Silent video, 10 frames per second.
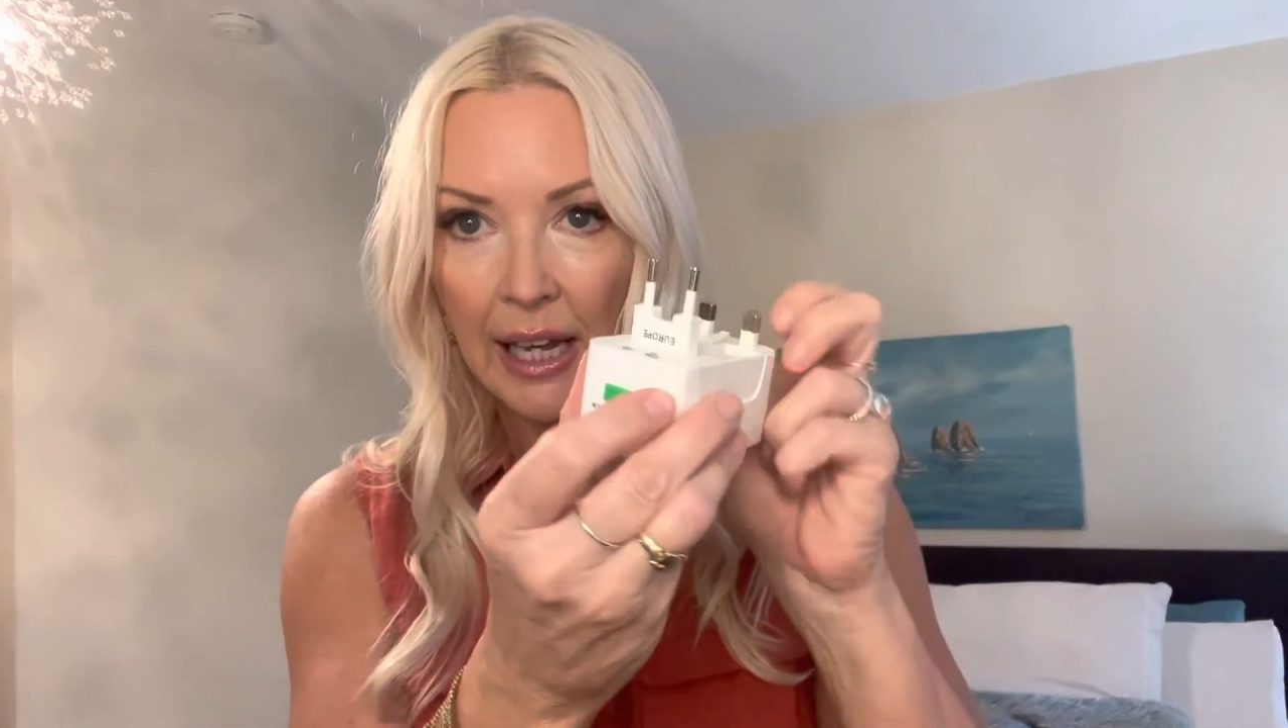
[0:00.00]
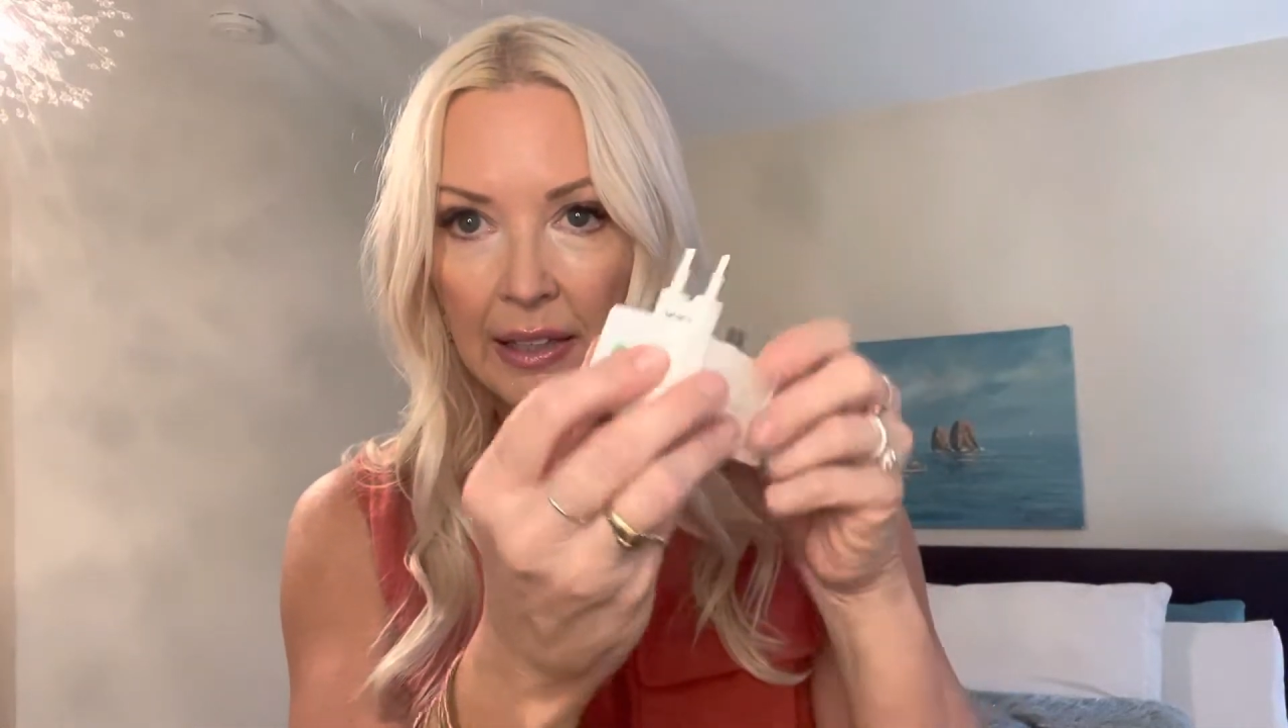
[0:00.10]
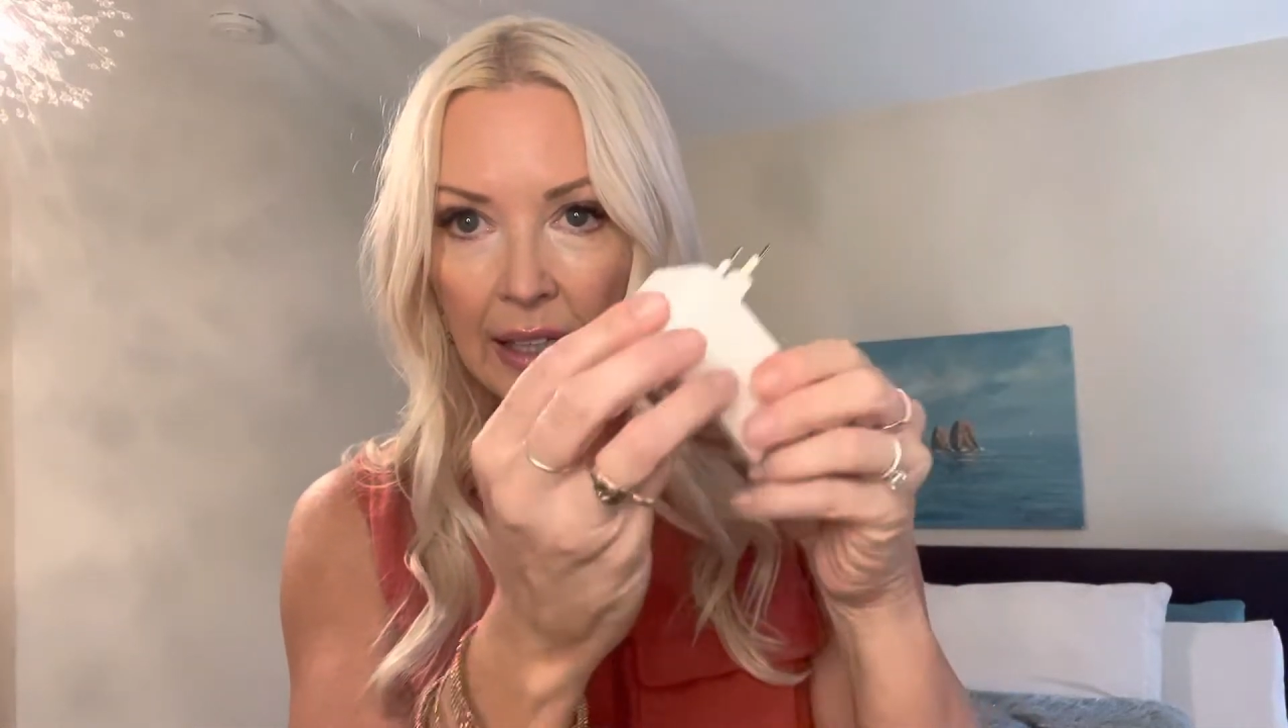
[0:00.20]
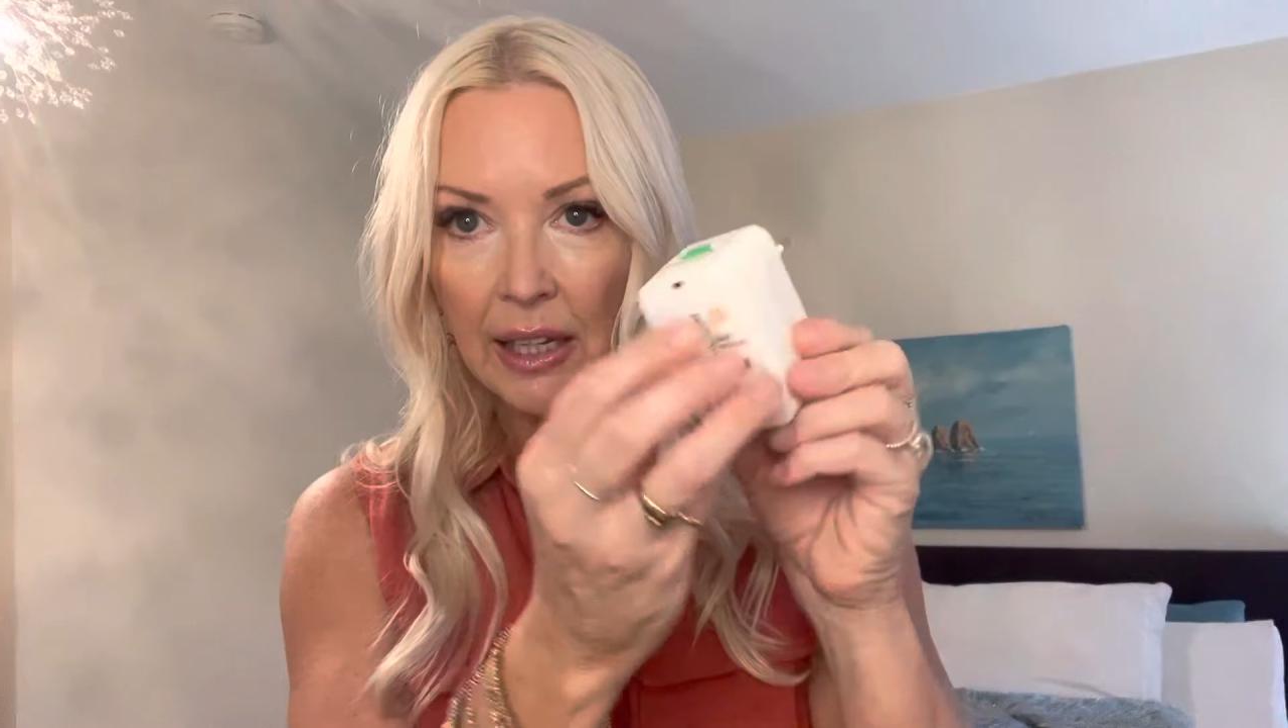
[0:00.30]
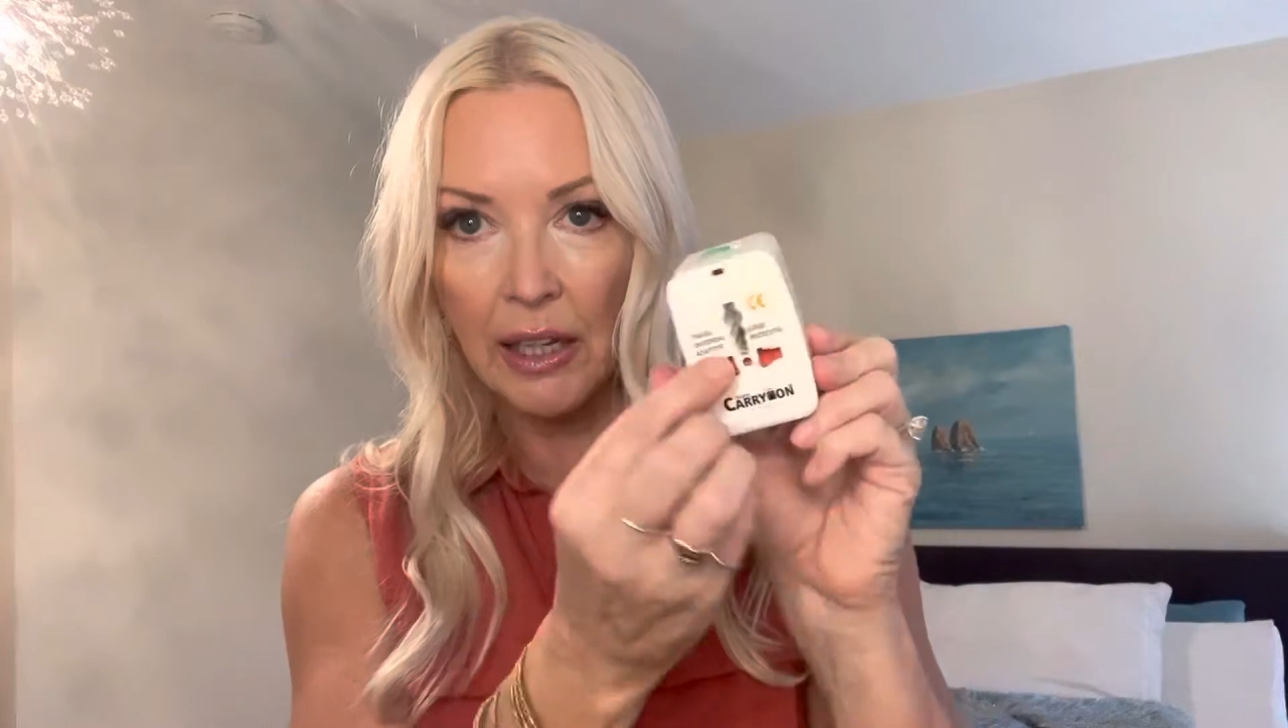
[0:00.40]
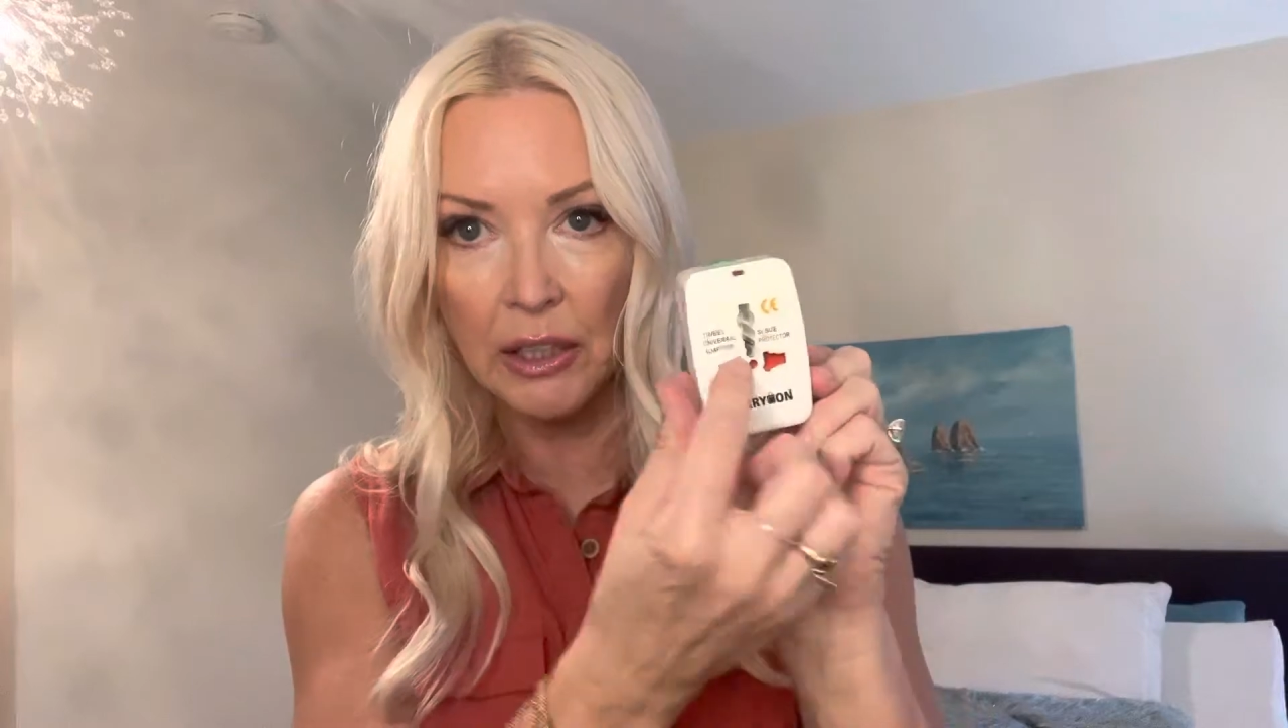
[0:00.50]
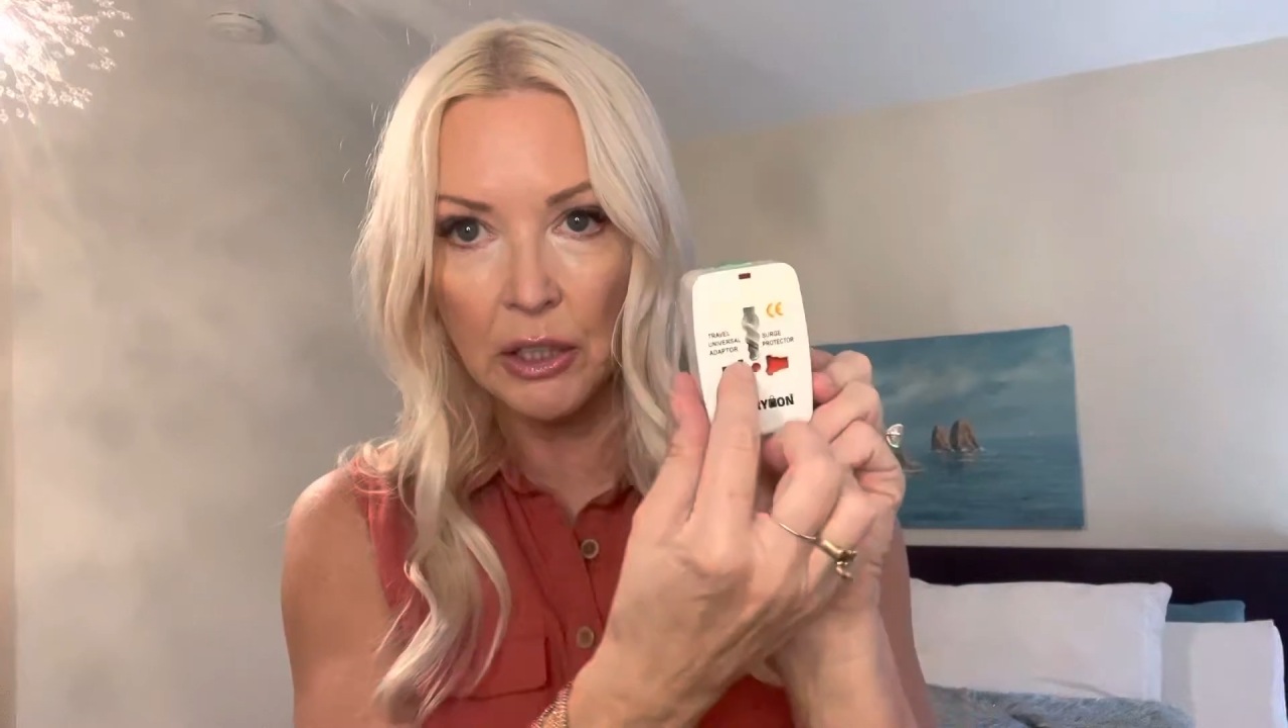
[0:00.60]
and then